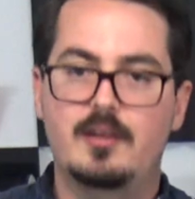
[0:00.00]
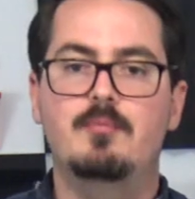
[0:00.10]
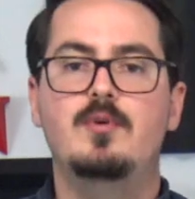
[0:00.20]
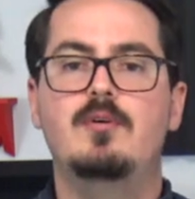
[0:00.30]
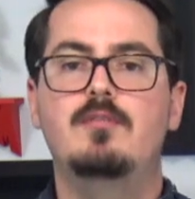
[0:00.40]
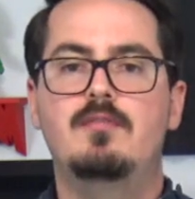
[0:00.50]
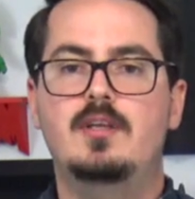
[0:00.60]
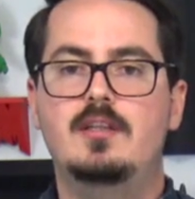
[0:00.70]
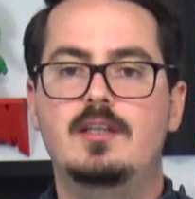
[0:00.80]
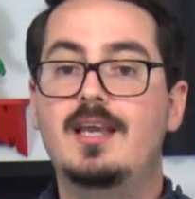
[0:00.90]
that move
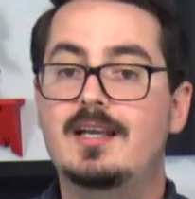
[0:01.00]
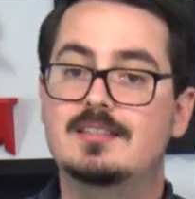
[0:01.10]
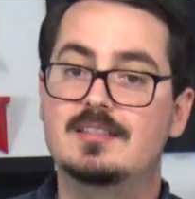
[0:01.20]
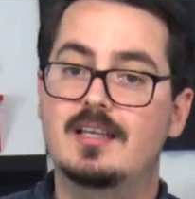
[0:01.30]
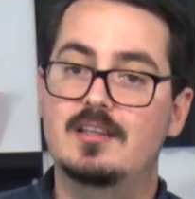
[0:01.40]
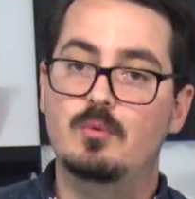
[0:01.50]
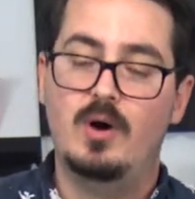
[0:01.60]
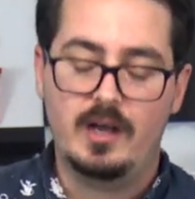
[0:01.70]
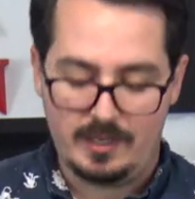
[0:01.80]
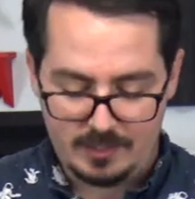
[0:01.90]
in the X and the
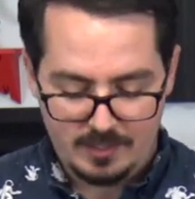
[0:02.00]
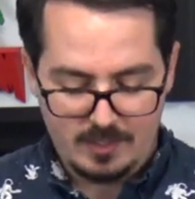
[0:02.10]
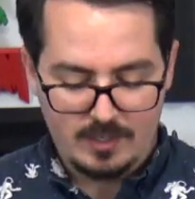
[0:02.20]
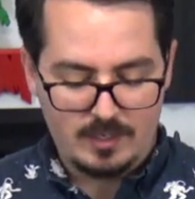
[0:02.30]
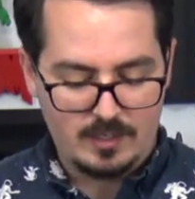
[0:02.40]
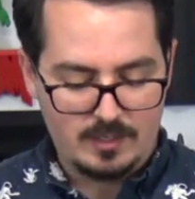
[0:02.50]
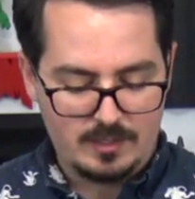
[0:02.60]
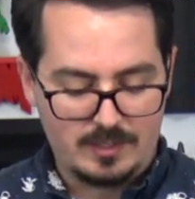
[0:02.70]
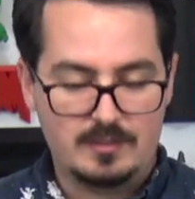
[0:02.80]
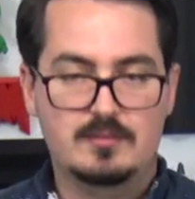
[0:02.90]
Y. Uh,
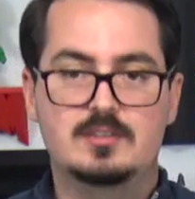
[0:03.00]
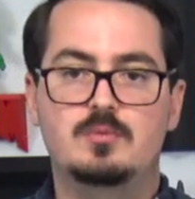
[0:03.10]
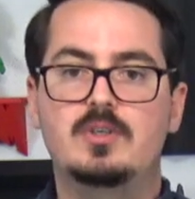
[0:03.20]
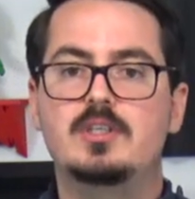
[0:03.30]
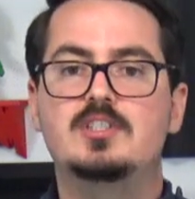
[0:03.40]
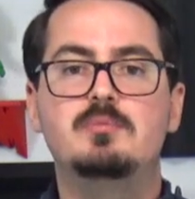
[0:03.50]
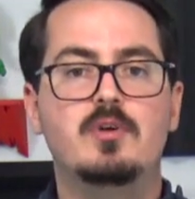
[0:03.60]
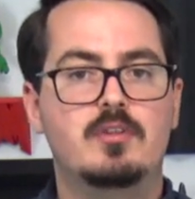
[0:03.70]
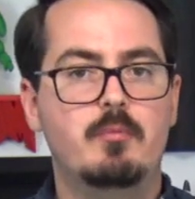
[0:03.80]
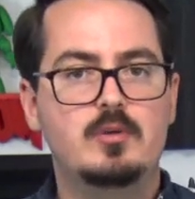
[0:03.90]
that gives really
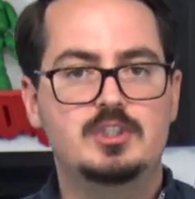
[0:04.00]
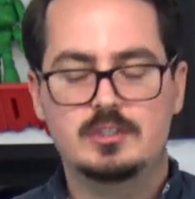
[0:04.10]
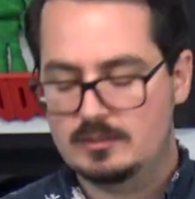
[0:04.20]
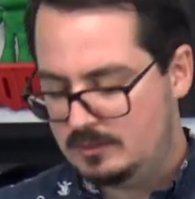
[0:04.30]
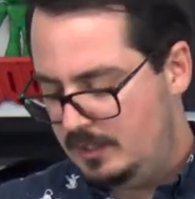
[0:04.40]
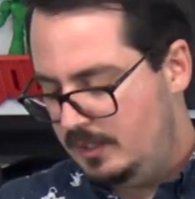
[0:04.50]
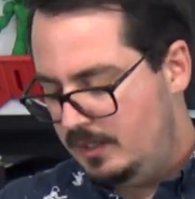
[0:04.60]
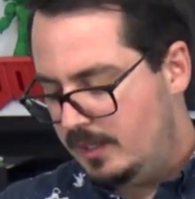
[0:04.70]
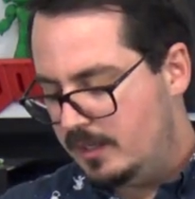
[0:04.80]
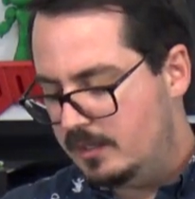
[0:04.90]
smooth motion
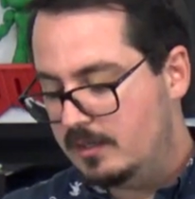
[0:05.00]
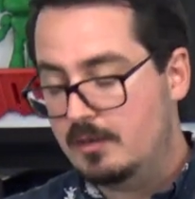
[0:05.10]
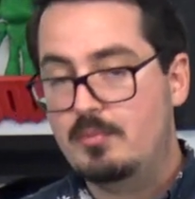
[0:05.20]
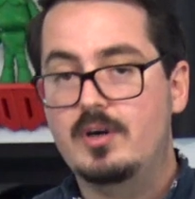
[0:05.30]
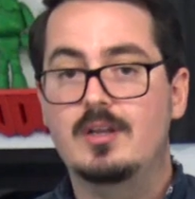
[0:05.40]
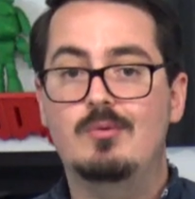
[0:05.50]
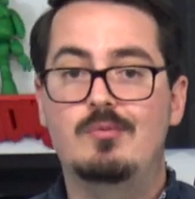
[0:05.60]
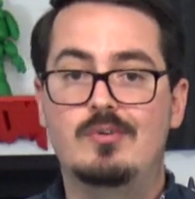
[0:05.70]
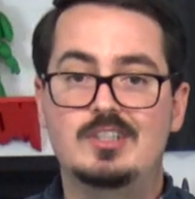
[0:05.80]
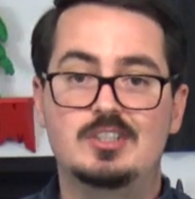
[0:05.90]
and a pretty
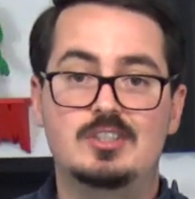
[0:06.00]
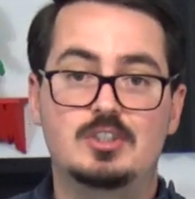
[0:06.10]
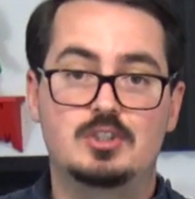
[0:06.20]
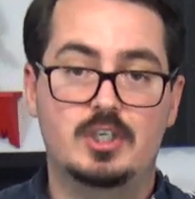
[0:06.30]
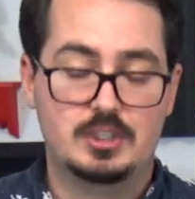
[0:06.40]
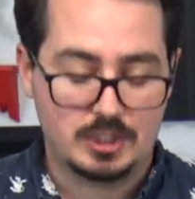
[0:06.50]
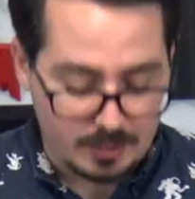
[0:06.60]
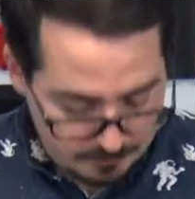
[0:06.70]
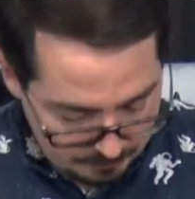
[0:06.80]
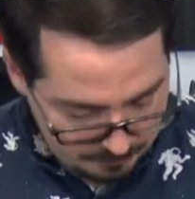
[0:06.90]
rigid
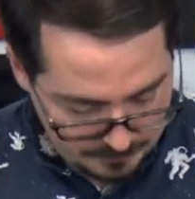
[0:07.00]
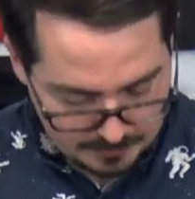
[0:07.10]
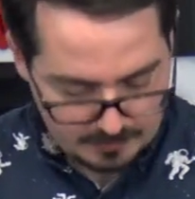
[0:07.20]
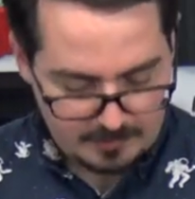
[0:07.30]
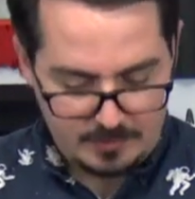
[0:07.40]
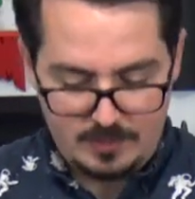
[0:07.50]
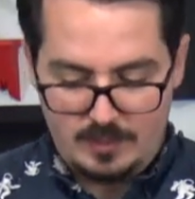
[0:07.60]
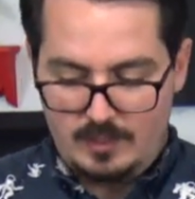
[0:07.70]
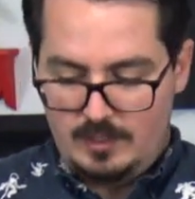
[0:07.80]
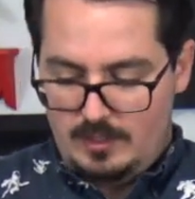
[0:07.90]
structure.
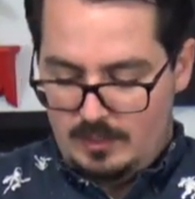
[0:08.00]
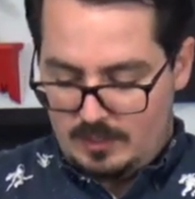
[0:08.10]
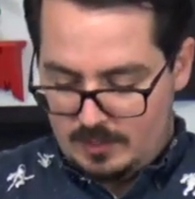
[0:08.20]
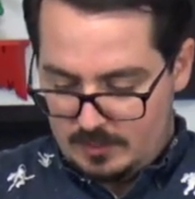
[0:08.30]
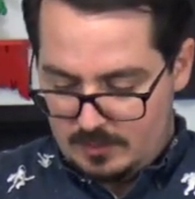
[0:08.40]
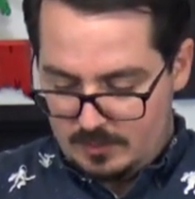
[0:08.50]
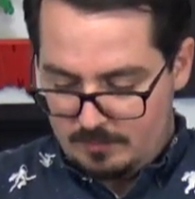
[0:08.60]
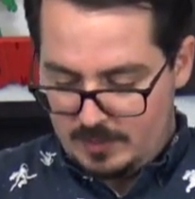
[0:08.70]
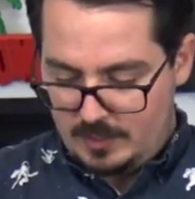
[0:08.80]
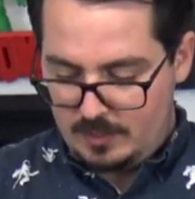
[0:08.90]

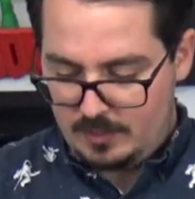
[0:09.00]
Um,